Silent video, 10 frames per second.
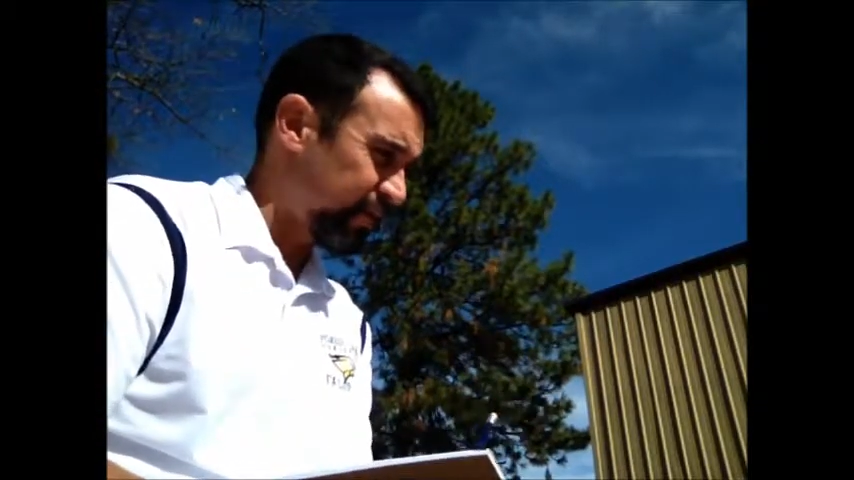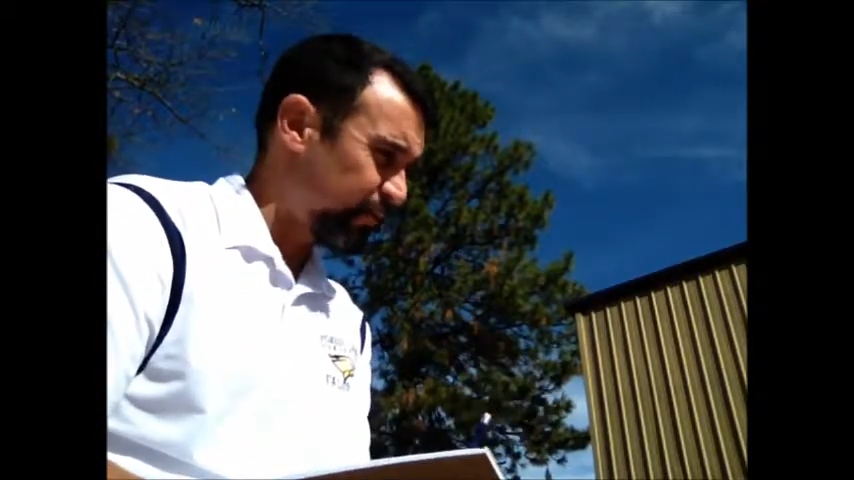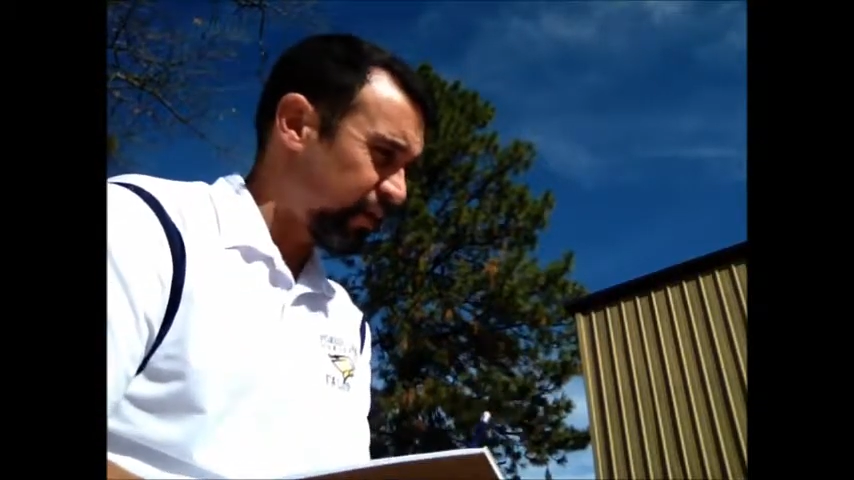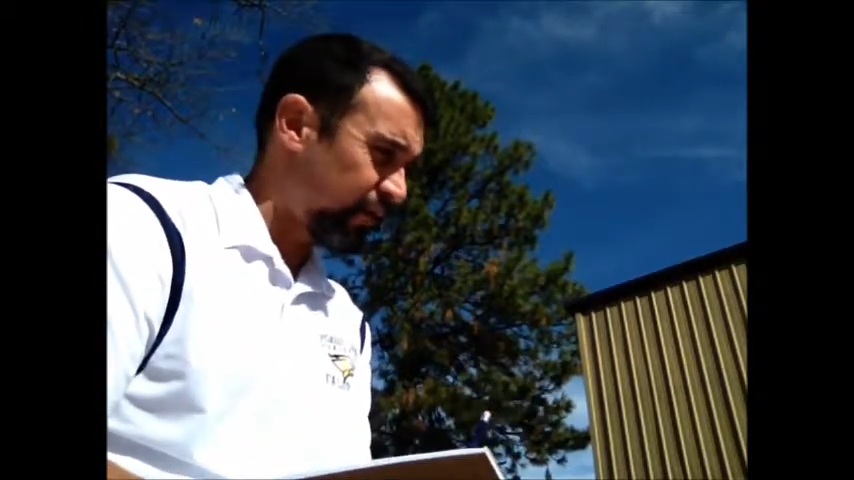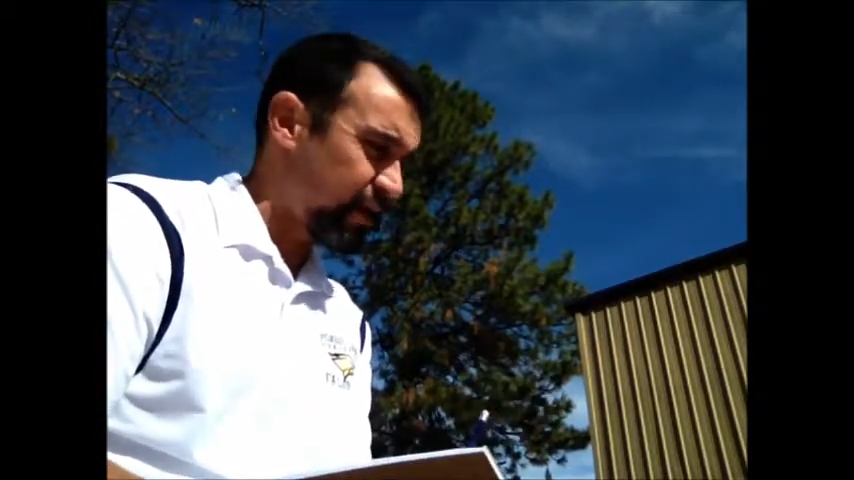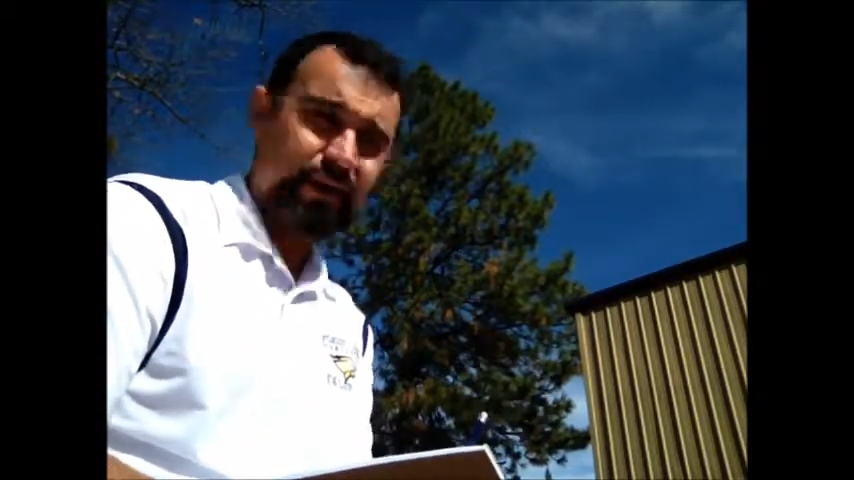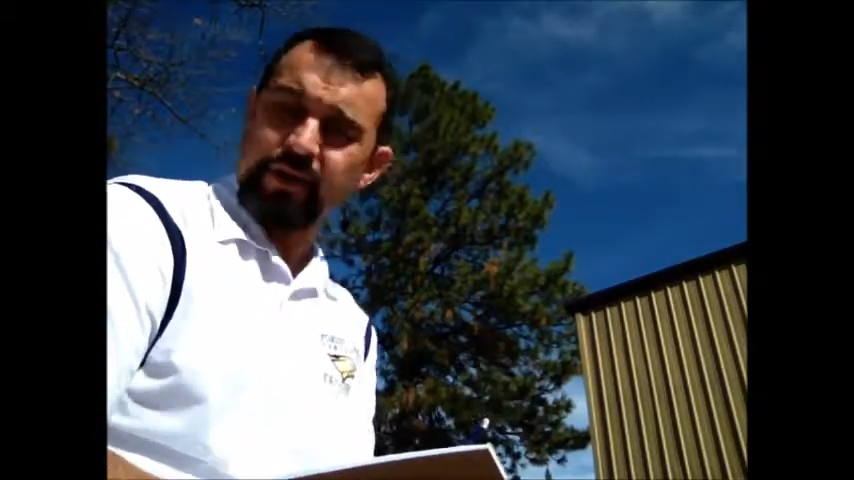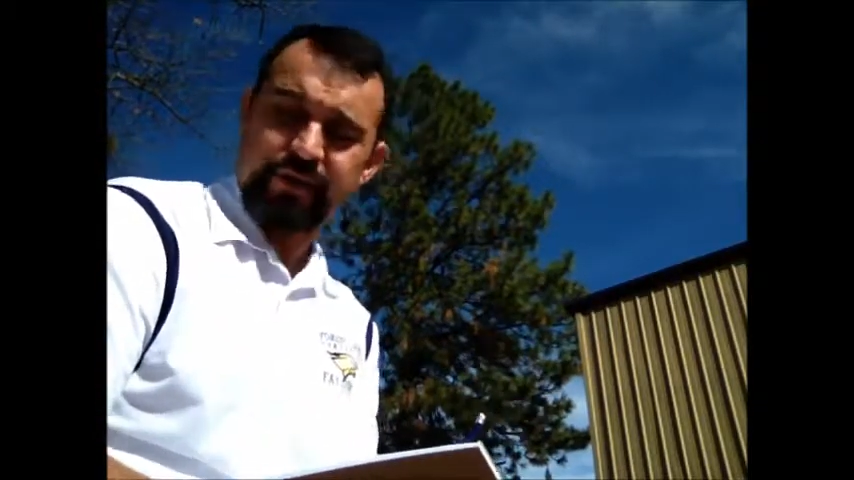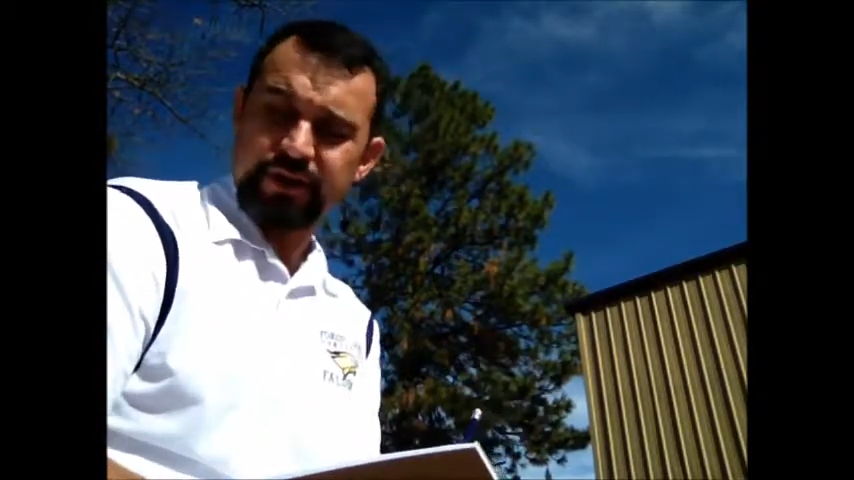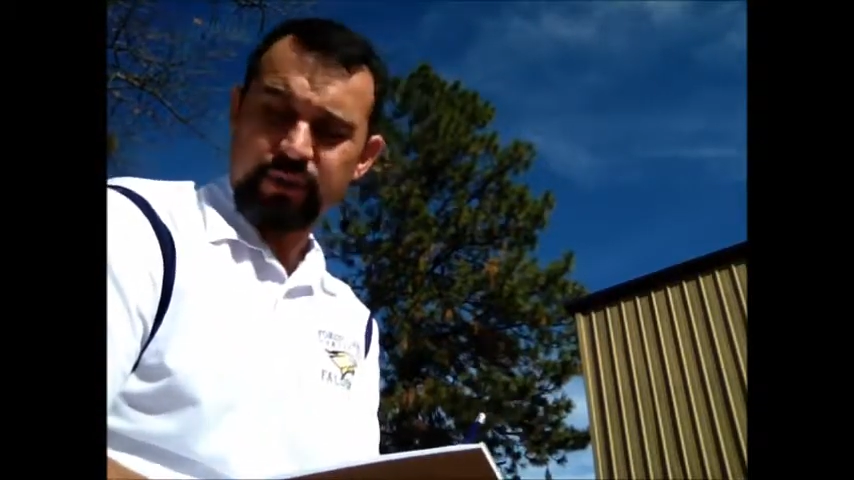mean, we already
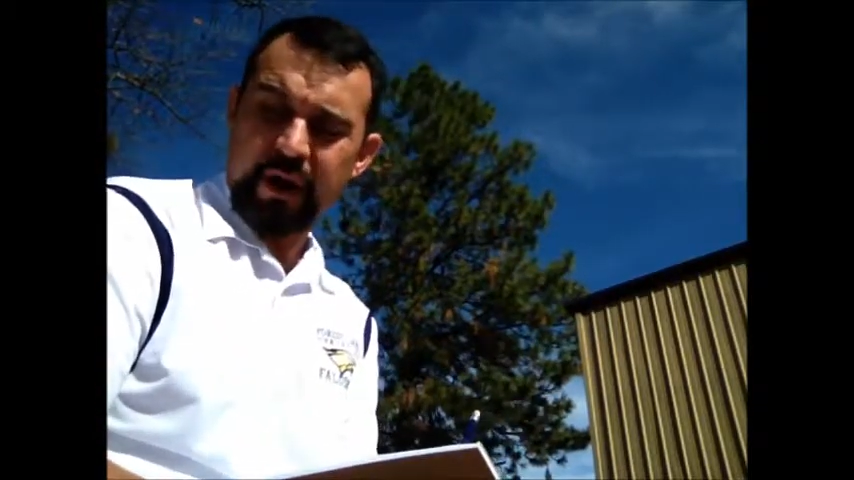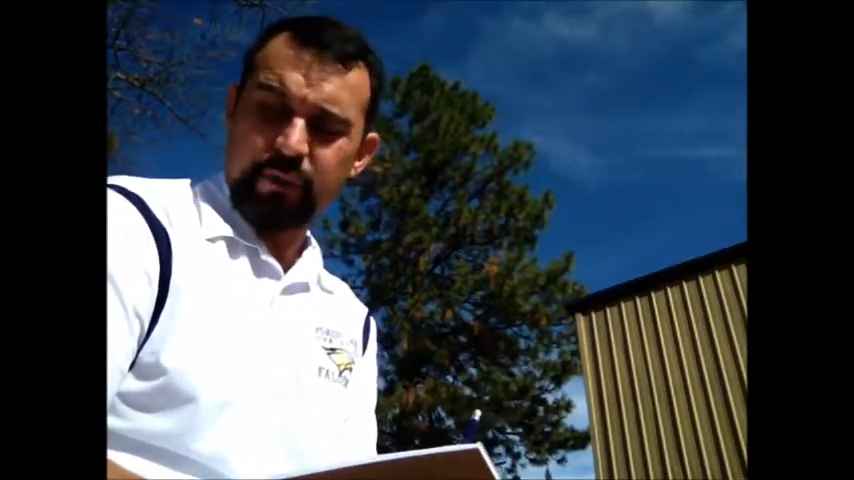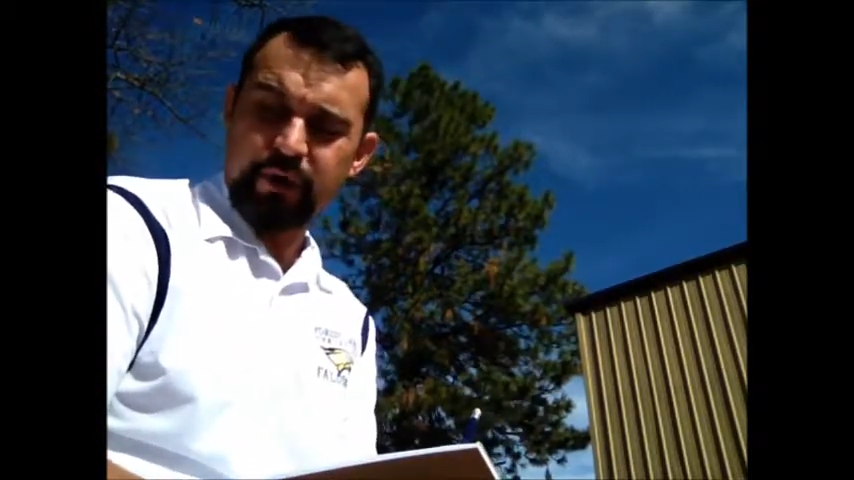know this, right?